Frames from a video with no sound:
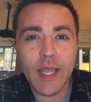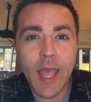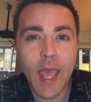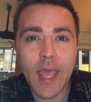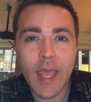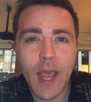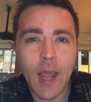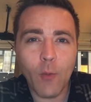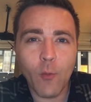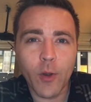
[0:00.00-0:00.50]

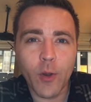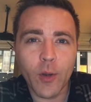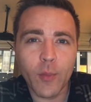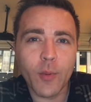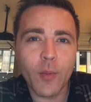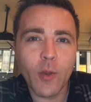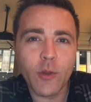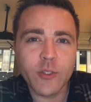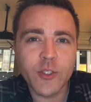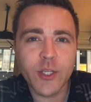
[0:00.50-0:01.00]
hey, I want a
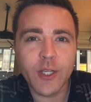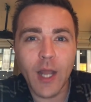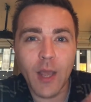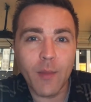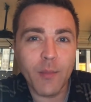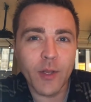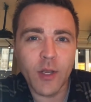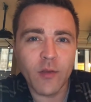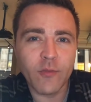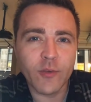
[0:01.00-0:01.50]
promotion. I've
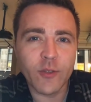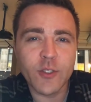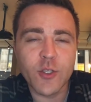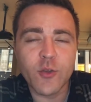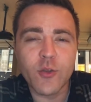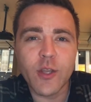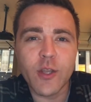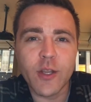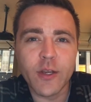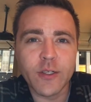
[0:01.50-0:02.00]
been here for 2
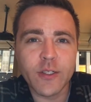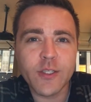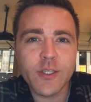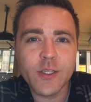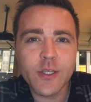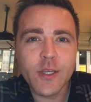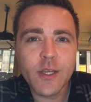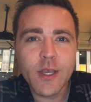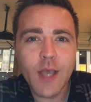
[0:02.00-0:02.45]
years.